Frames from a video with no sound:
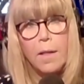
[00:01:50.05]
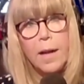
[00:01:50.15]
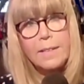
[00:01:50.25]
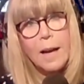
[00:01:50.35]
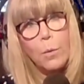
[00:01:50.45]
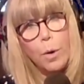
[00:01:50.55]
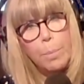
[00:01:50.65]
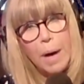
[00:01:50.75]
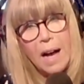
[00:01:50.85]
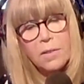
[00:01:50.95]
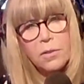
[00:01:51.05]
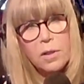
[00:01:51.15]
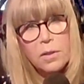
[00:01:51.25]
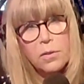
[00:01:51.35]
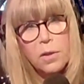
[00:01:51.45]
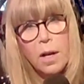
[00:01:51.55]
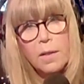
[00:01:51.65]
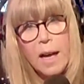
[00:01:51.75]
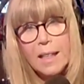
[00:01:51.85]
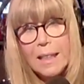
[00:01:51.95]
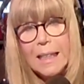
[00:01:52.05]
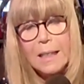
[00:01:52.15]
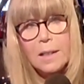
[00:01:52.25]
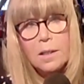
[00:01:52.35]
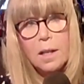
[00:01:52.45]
that there were boxes that needed,